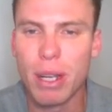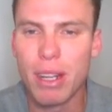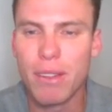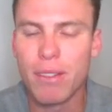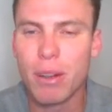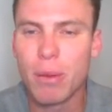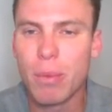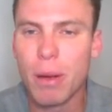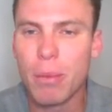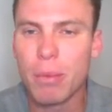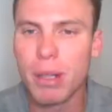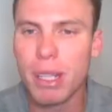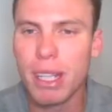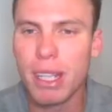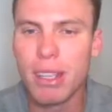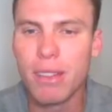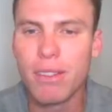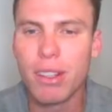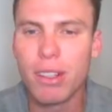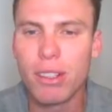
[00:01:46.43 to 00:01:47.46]
You've got Papali'i,
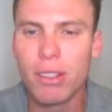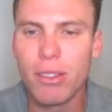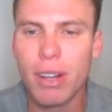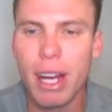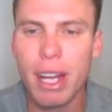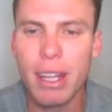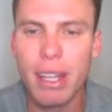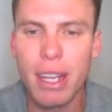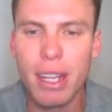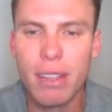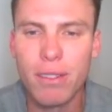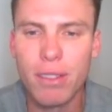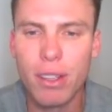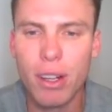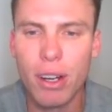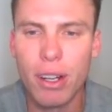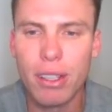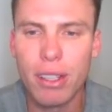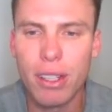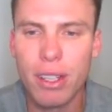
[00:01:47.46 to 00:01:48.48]
you've got Grant there, you've
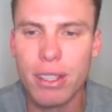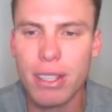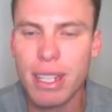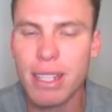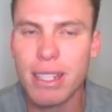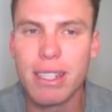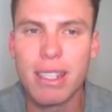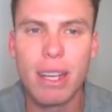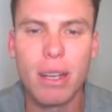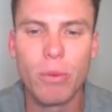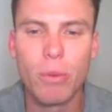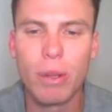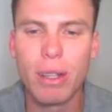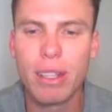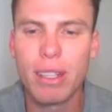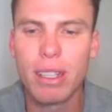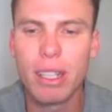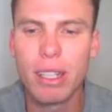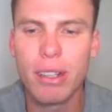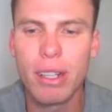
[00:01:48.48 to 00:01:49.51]
got you know DCE with
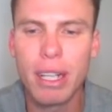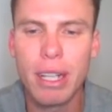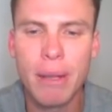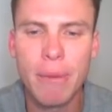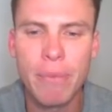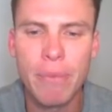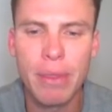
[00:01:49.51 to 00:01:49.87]
Cleary.